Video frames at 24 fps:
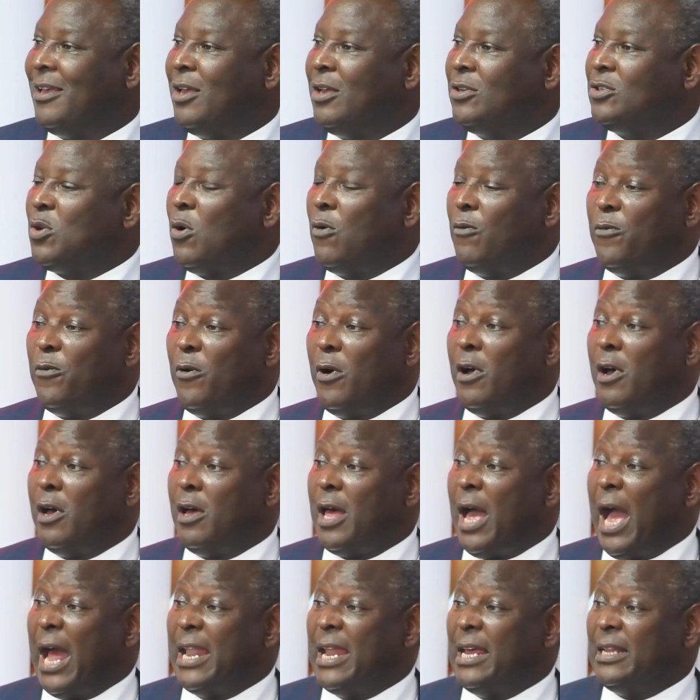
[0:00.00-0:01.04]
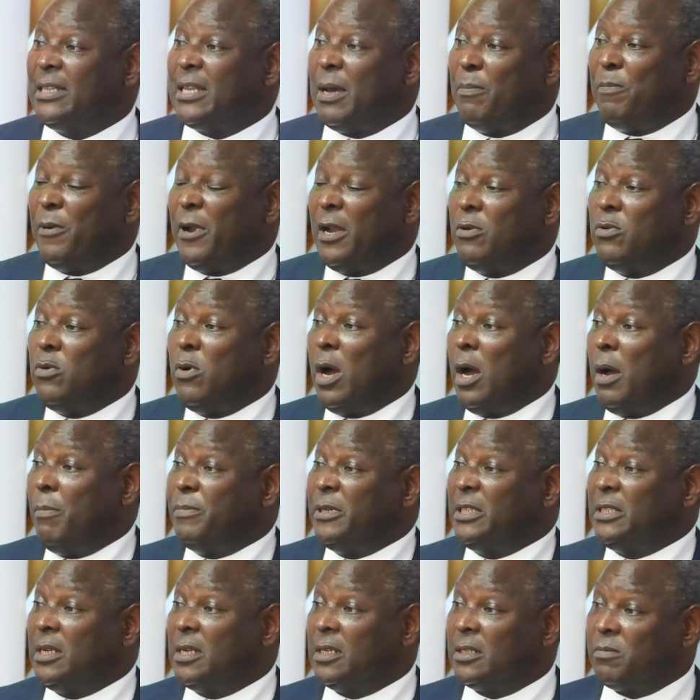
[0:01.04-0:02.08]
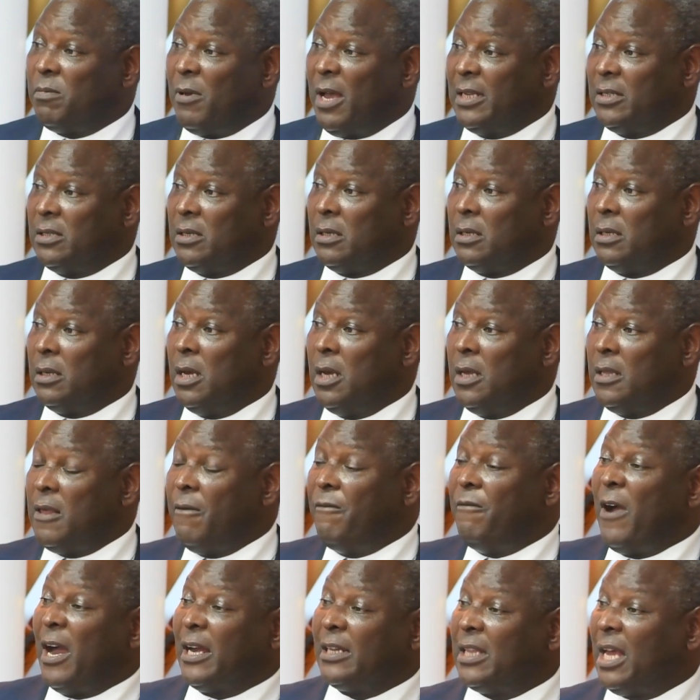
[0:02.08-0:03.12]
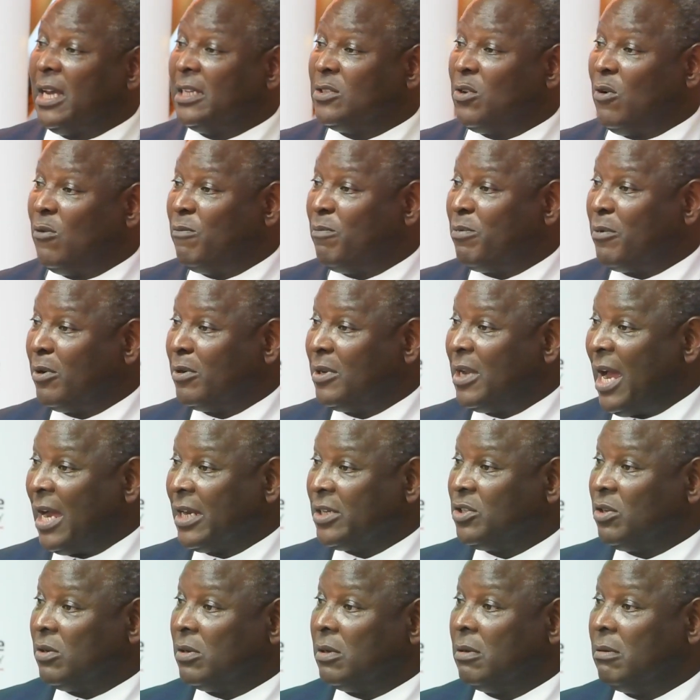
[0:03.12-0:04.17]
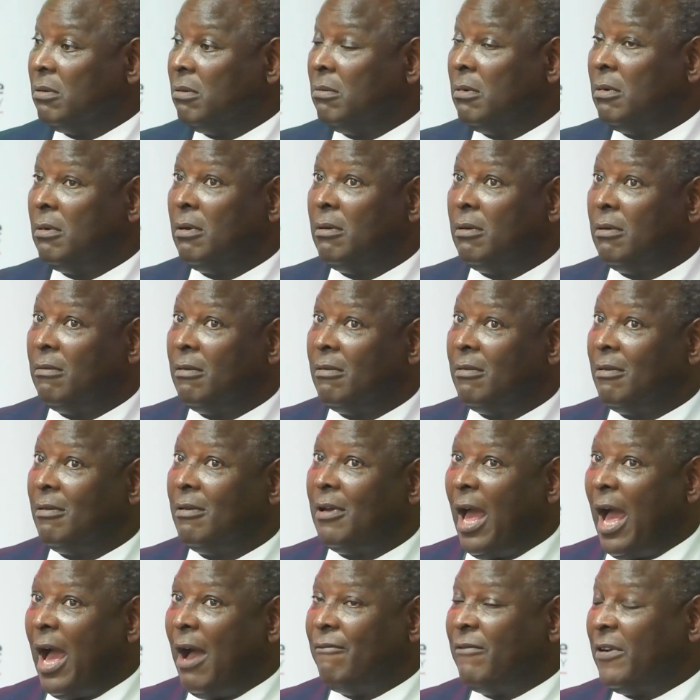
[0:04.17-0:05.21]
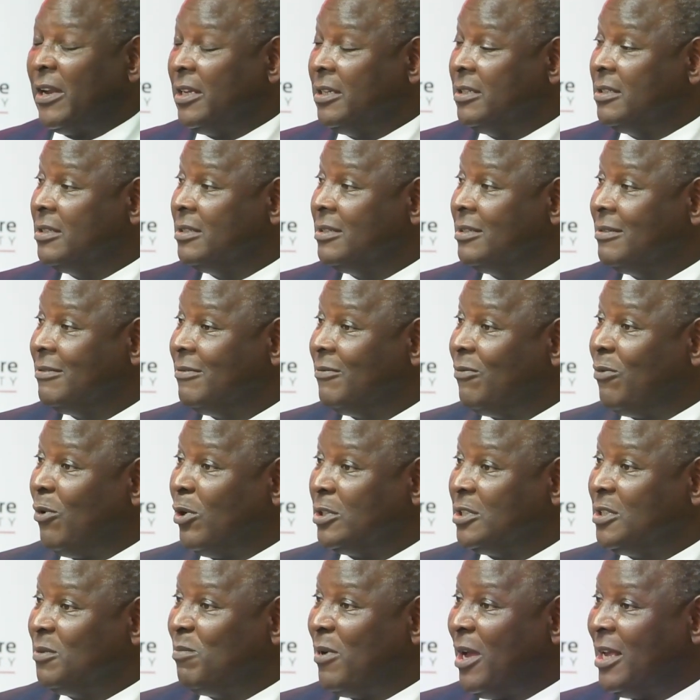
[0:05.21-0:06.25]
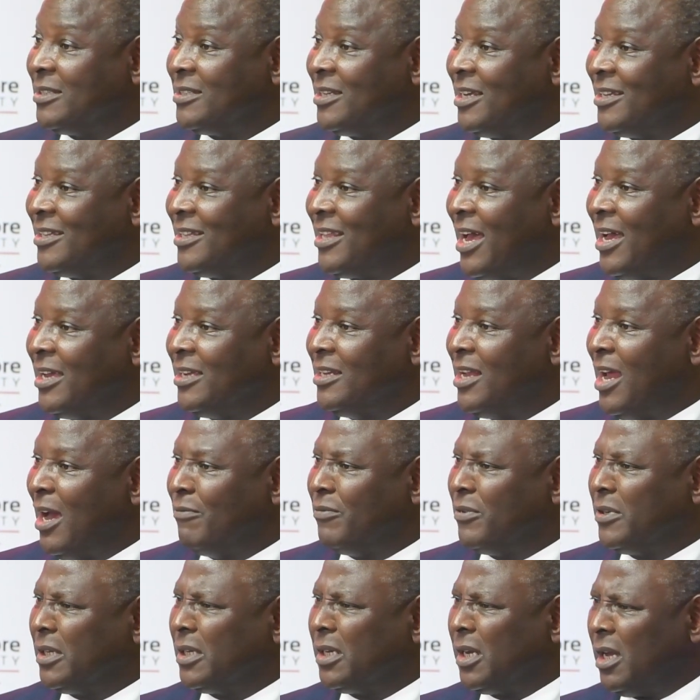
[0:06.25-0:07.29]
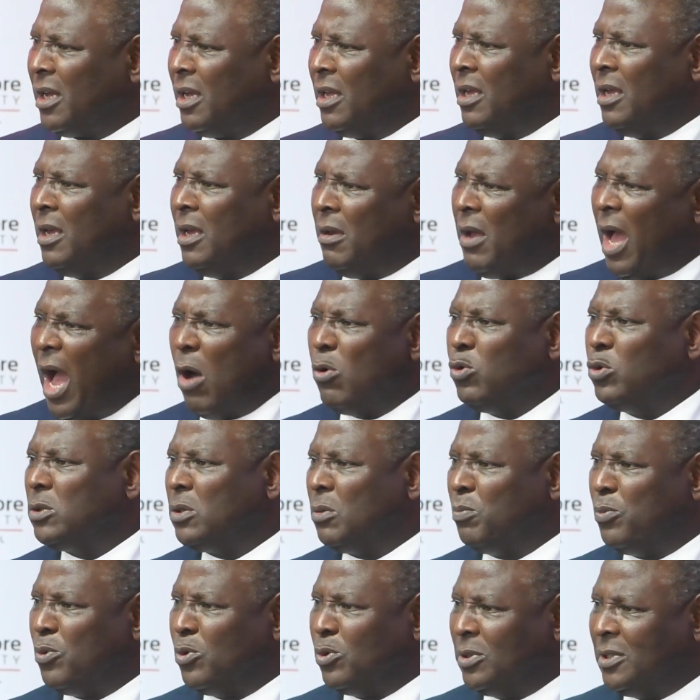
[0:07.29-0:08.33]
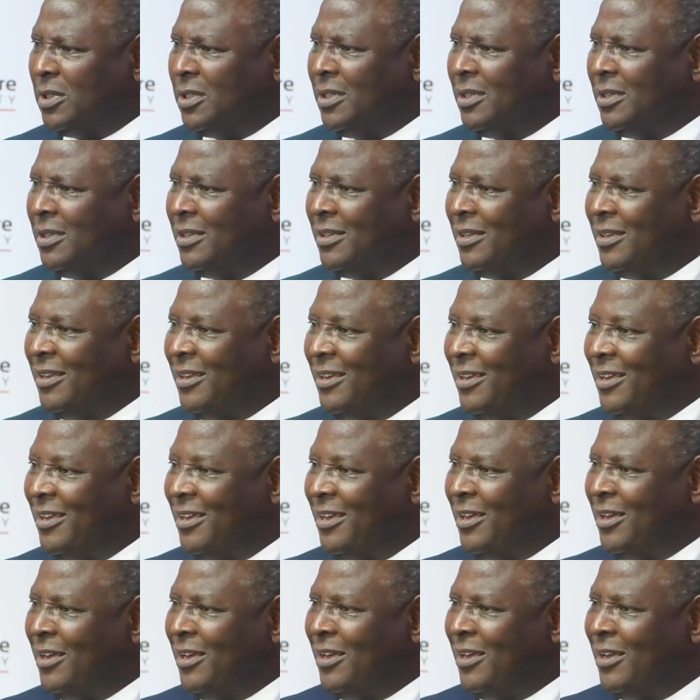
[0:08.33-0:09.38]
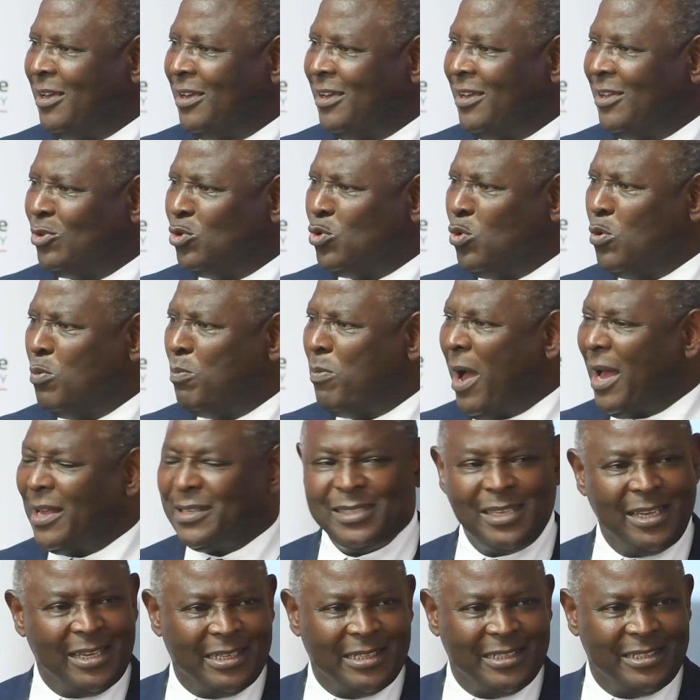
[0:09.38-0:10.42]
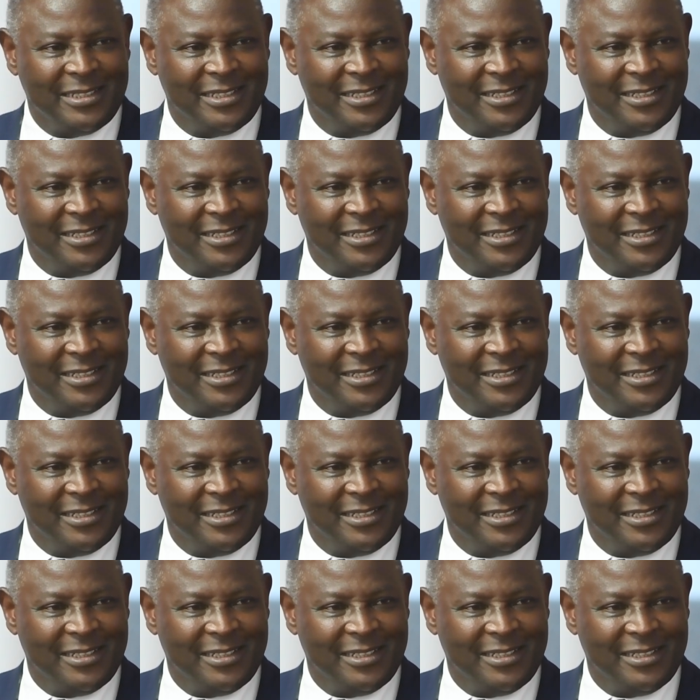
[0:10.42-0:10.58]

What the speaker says: So for an entrepreneur or business person, the factors of production, average, 40% are in Africa. Output, 2%.